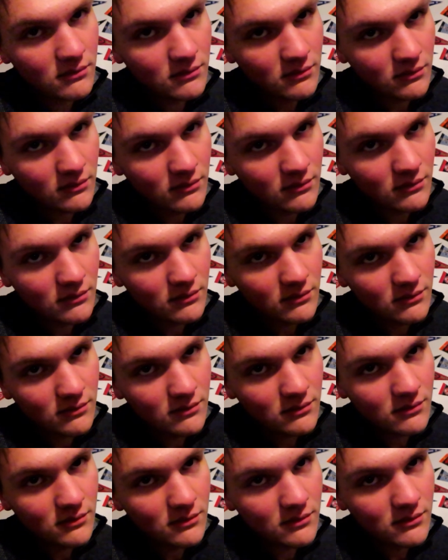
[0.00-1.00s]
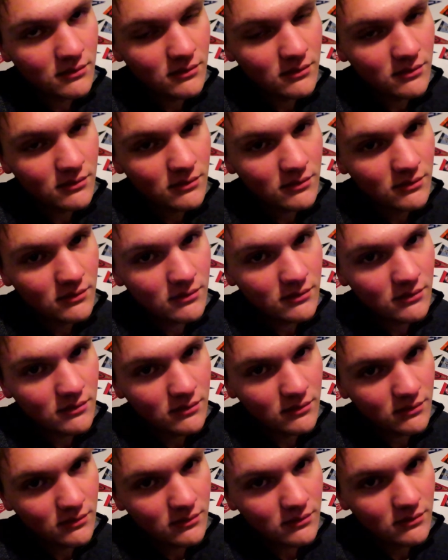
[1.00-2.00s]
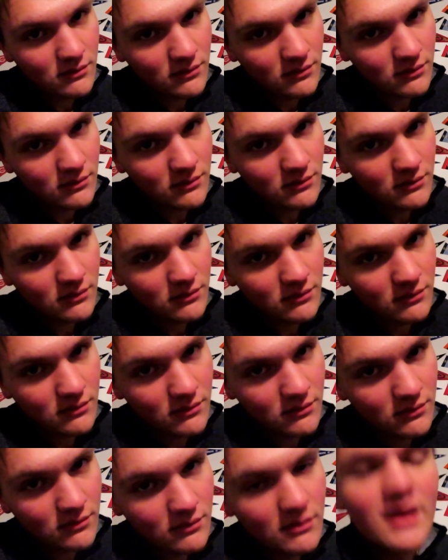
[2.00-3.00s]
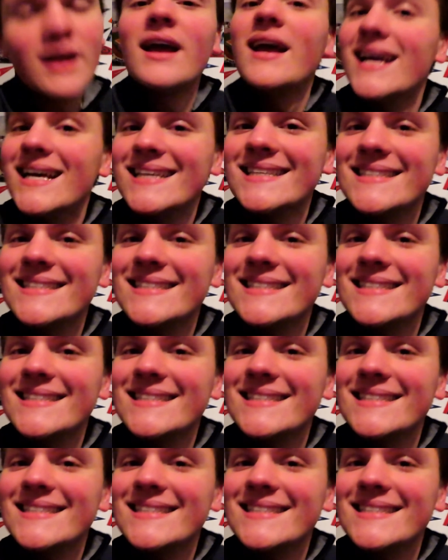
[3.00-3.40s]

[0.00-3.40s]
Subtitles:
No one is speaking in this clip.